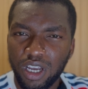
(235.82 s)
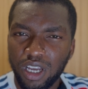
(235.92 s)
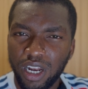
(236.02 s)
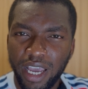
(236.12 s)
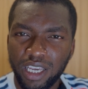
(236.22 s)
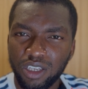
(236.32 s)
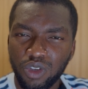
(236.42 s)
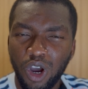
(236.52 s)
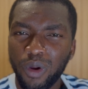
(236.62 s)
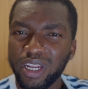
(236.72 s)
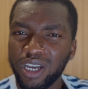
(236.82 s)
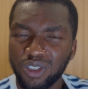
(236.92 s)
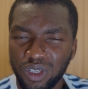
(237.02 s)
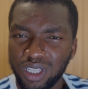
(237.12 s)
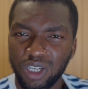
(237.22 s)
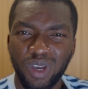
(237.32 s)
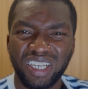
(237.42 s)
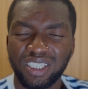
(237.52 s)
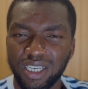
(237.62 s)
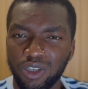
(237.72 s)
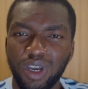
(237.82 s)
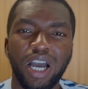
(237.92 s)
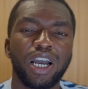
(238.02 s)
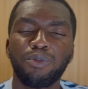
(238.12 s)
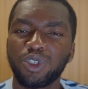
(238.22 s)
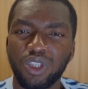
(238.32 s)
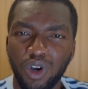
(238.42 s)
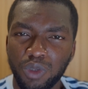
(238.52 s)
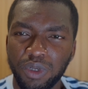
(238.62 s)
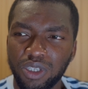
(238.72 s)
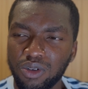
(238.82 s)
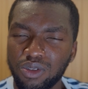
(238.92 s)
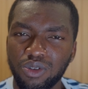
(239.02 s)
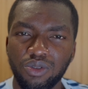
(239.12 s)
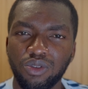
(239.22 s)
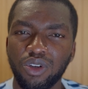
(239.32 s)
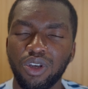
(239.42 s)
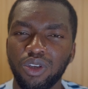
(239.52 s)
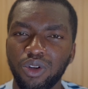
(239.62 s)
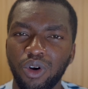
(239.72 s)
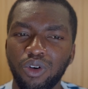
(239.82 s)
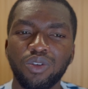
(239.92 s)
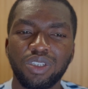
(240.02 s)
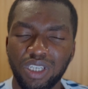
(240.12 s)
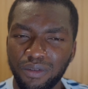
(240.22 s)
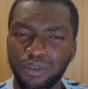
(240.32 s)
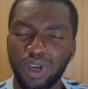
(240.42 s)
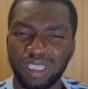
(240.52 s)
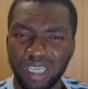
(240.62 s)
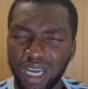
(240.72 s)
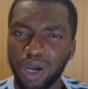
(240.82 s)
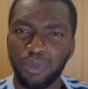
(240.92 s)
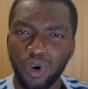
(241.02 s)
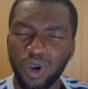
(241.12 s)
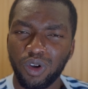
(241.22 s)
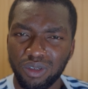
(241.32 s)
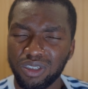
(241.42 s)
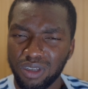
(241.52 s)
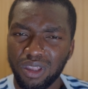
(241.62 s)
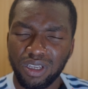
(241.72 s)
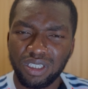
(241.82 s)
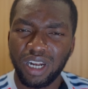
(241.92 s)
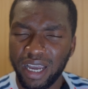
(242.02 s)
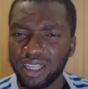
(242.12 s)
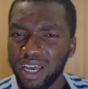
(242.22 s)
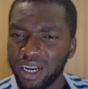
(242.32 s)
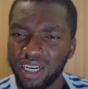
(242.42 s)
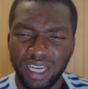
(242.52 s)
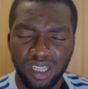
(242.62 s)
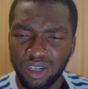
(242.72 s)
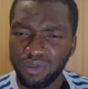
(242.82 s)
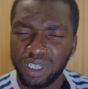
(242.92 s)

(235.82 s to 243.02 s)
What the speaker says: like you're already exhausted, you are sick, you are coming to the hospital to seek for a checkup or things like that. And at the end of the